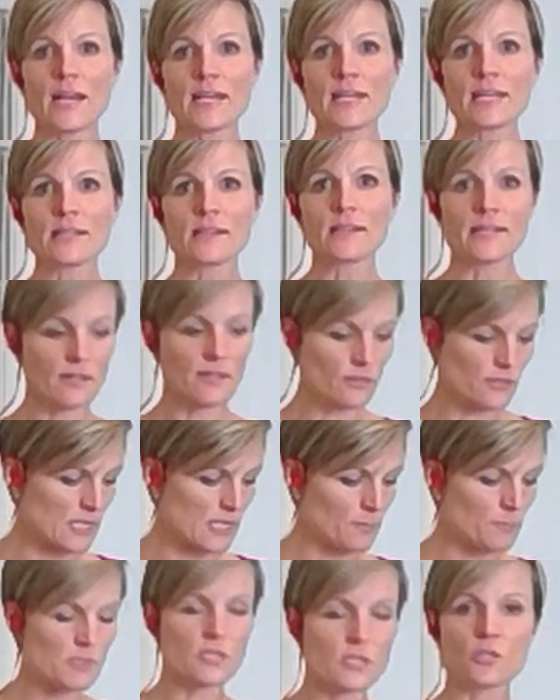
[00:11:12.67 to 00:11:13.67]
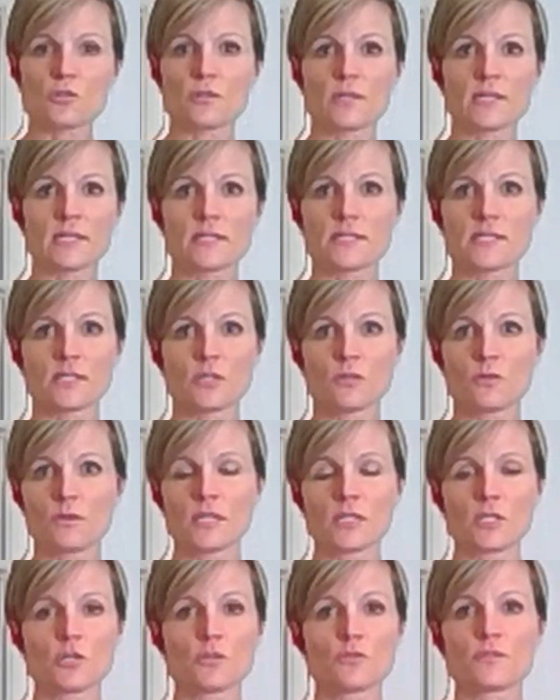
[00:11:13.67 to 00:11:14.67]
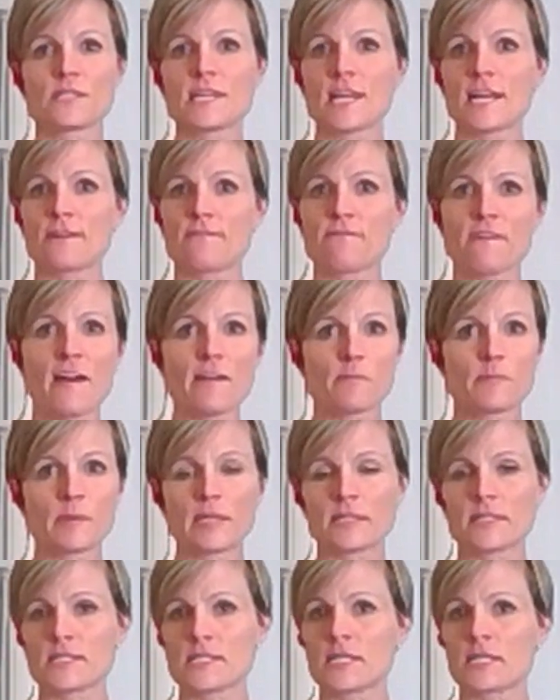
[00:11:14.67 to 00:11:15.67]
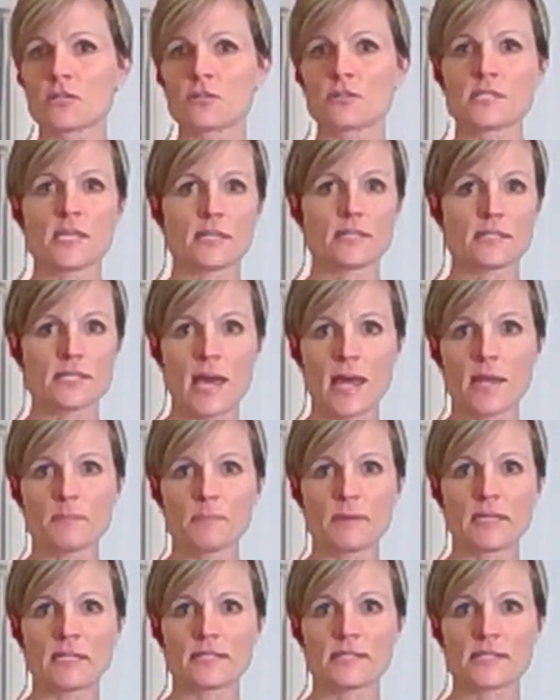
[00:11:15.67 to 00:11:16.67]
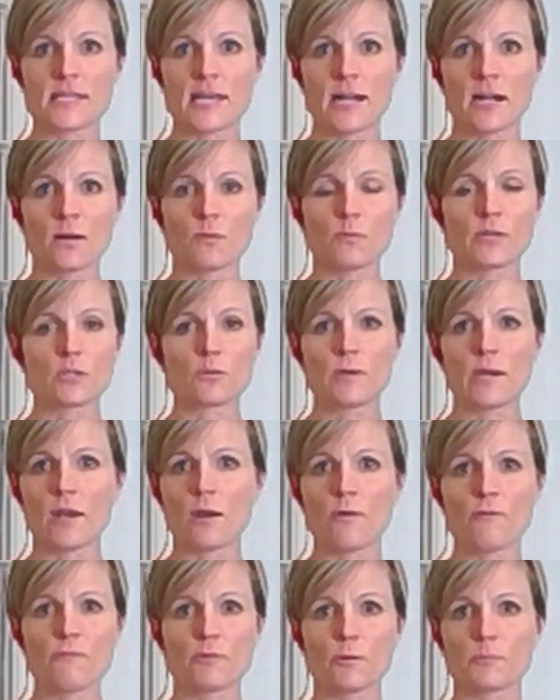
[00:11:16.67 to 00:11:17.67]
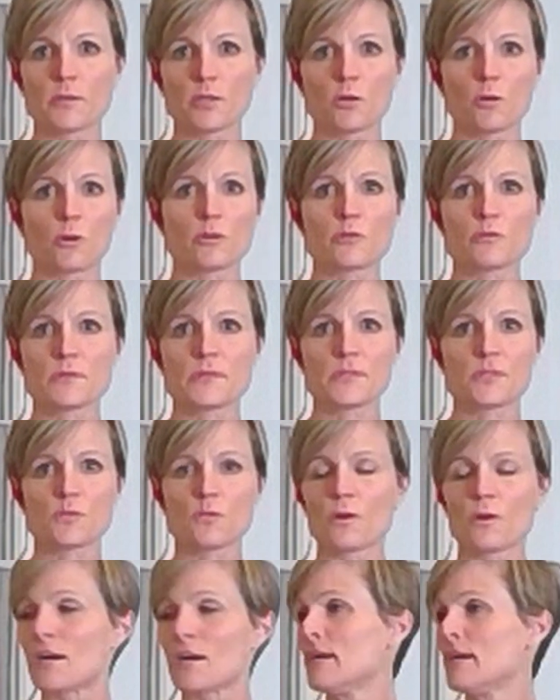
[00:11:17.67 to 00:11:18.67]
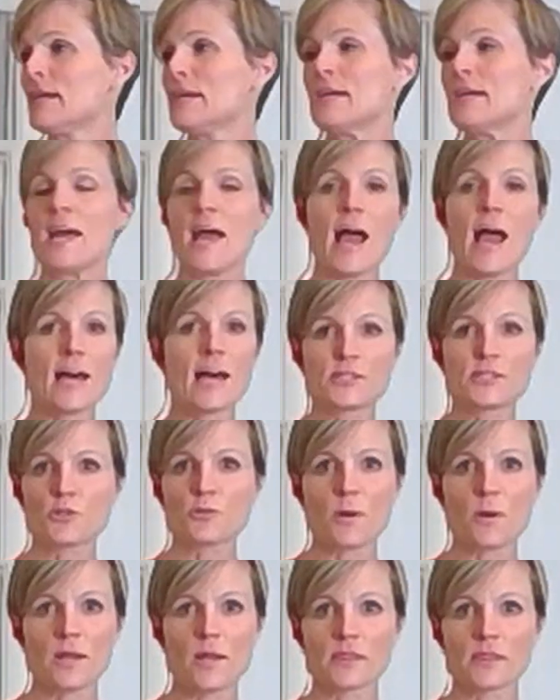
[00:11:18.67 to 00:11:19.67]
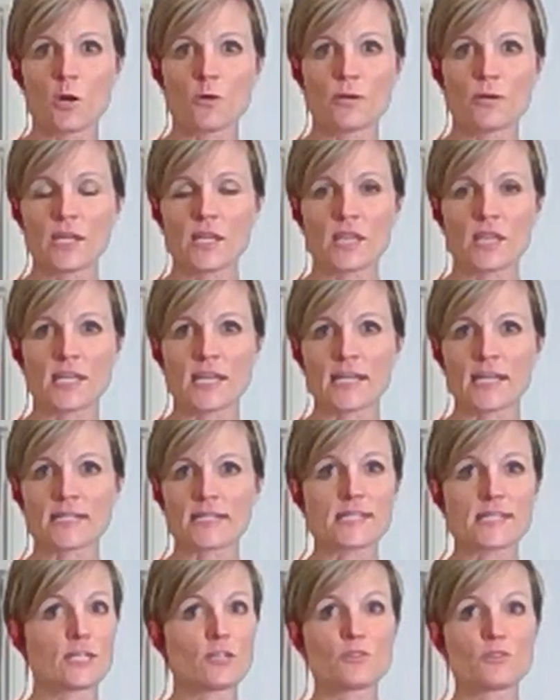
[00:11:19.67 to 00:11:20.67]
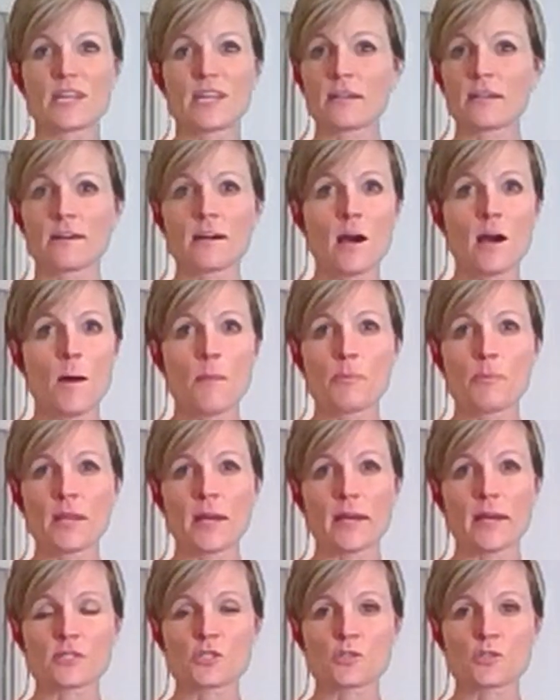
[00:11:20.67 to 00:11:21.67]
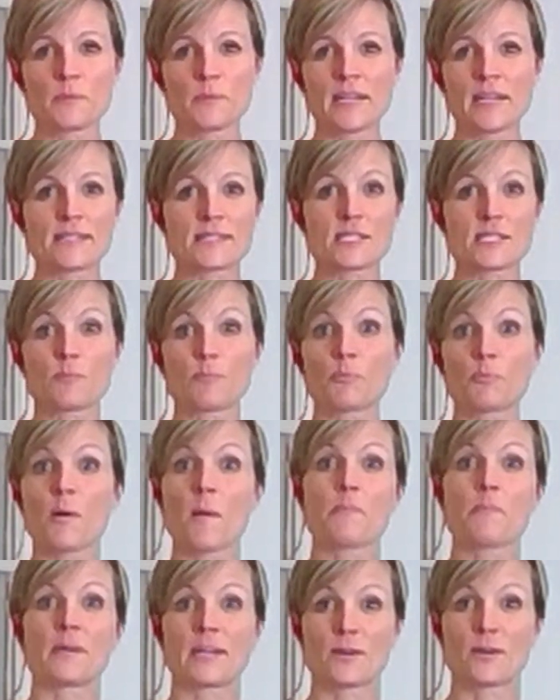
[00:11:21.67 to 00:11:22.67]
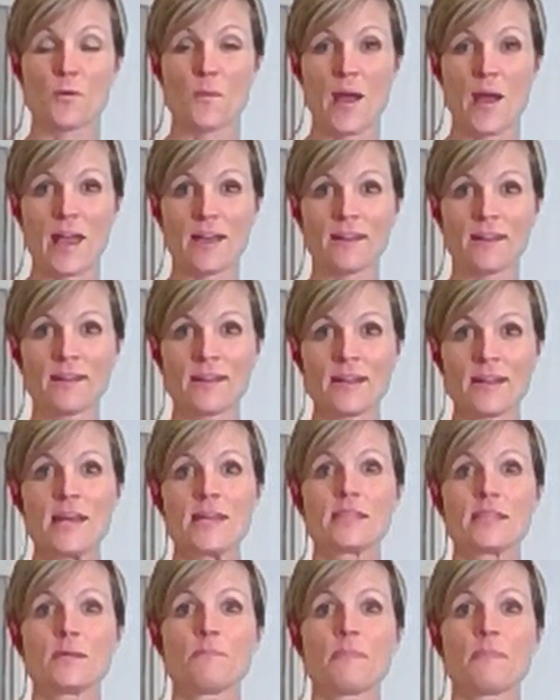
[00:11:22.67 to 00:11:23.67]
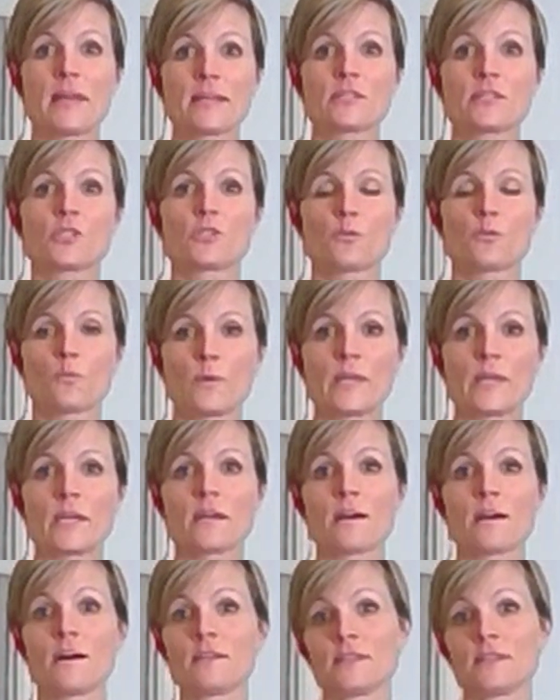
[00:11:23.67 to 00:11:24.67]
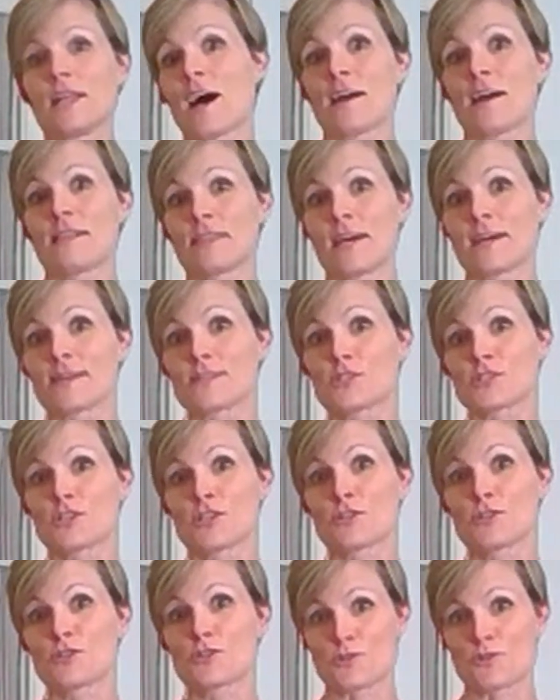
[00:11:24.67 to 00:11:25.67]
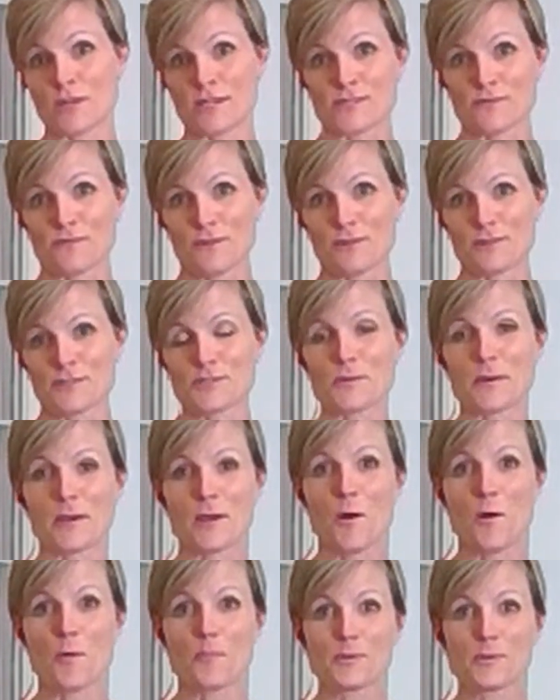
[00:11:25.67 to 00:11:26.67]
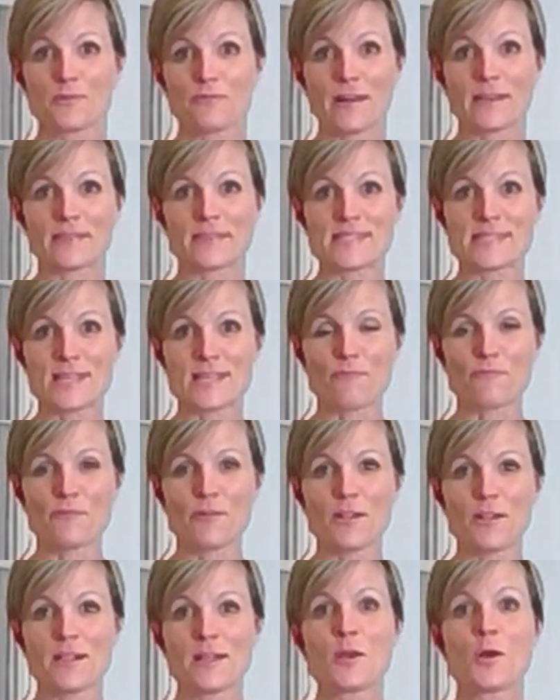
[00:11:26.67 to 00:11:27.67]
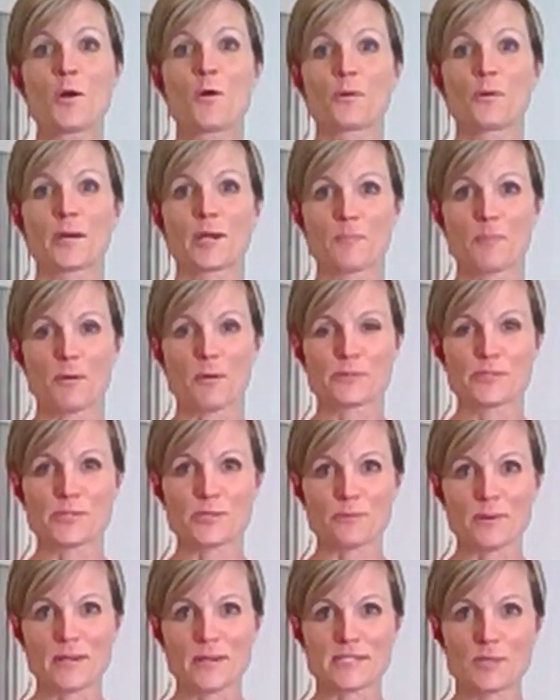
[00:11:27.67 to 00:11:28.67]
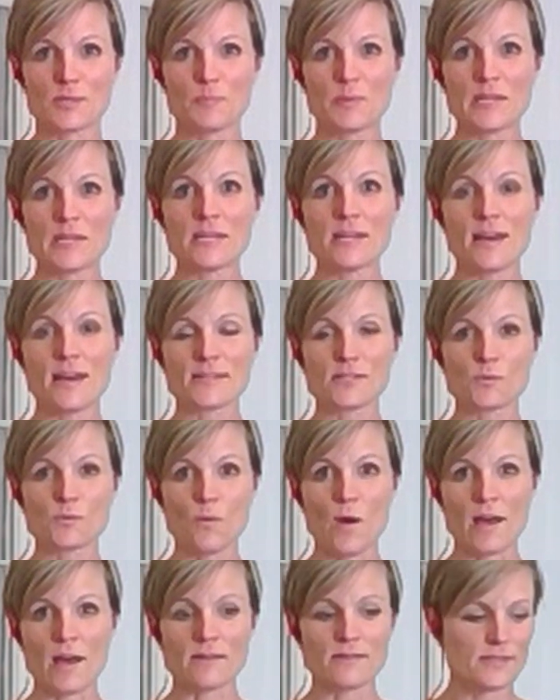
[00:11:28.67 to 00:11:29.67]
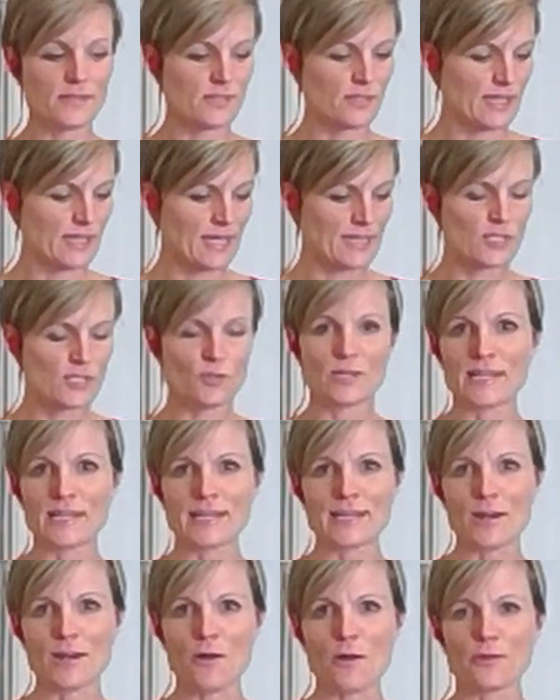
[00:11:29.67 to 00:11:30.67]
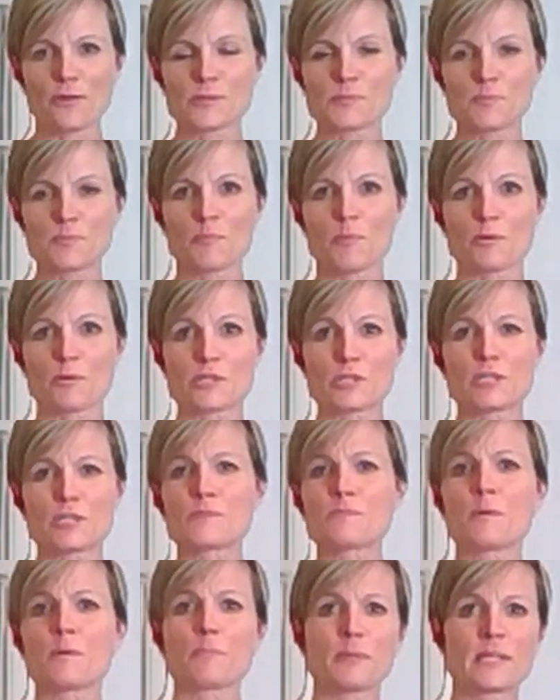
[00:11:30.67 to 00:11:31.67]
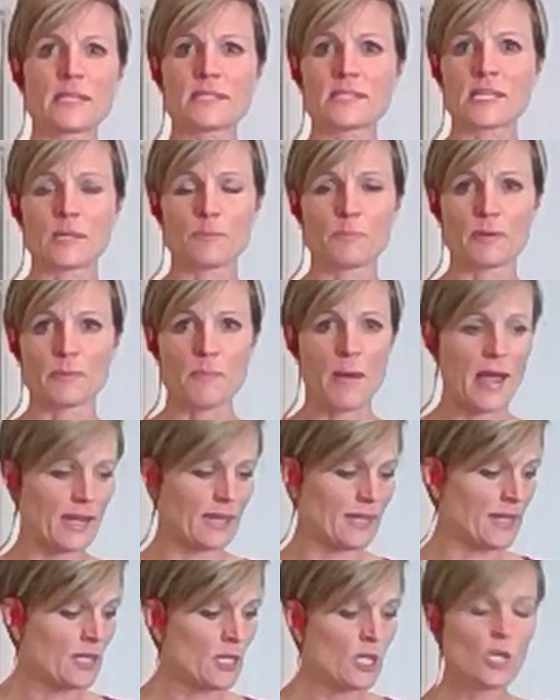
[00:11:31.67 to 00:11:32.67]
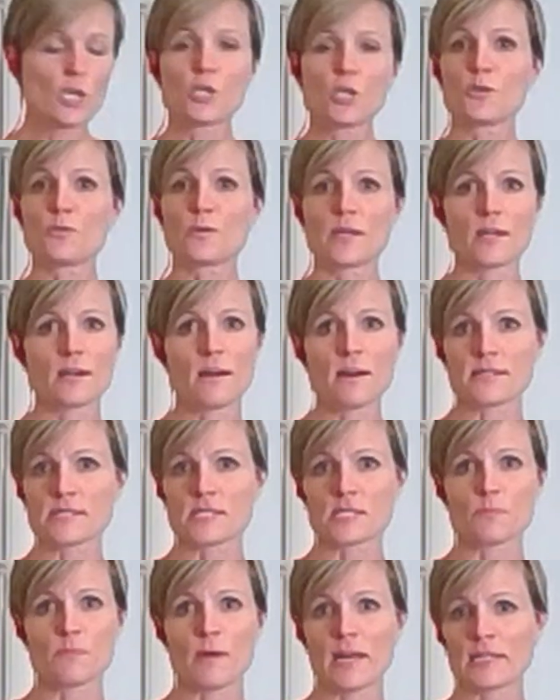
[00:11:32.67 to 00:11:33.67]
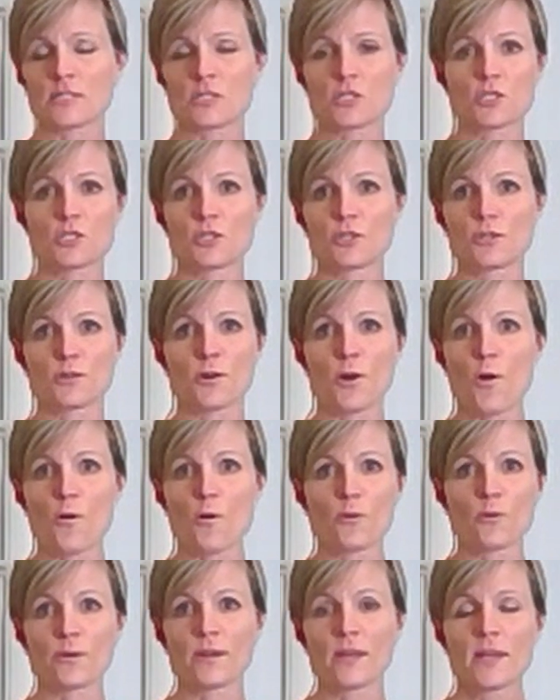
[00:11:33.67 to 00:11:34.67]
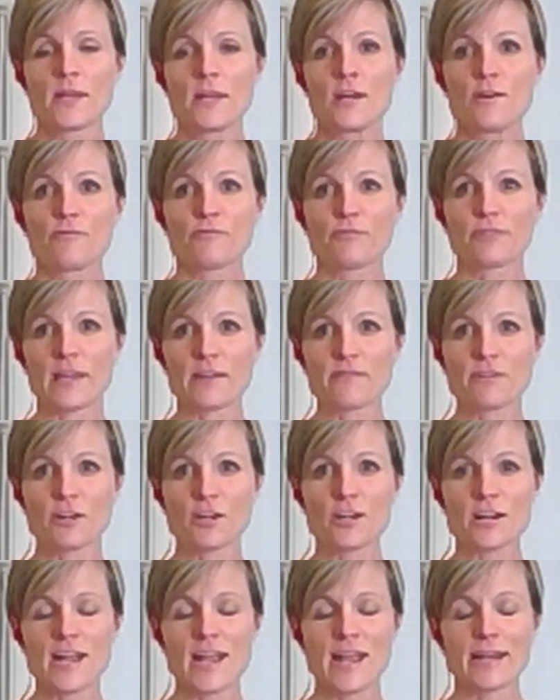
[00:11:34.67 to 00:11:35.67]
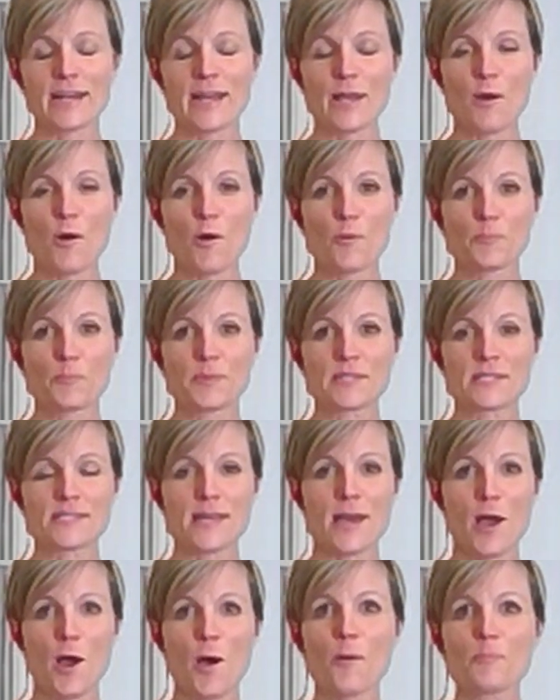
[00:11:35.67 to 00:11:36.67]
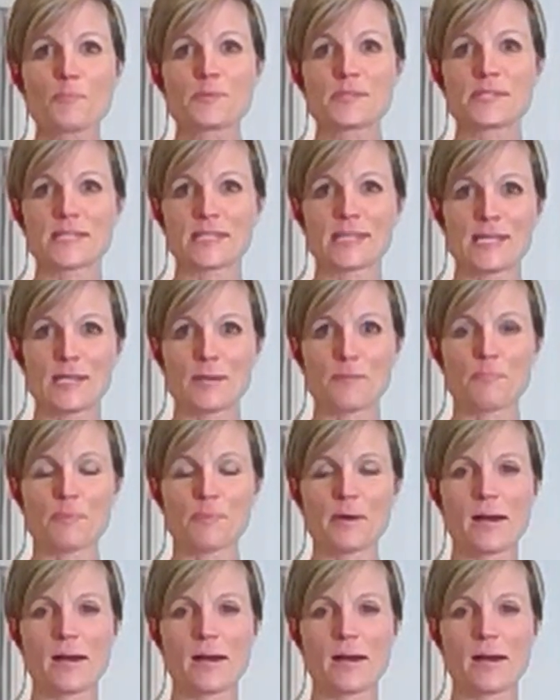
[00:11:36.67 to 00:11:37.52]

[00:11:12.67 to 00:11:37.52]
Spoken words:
any little tips and tricks that you can use, take 5 minutes here, take 10 minutes there when you get home from the grocery store. As you're unloading things, can you take a couple extra minutes to prep it in a way that makes your week a lot less stressful? So I hope you find this helpful. We're going to post the recipe as well, in case you didn't get all those proportions, but please keep in mind you can customize to your own flavor. And I hope this helps keep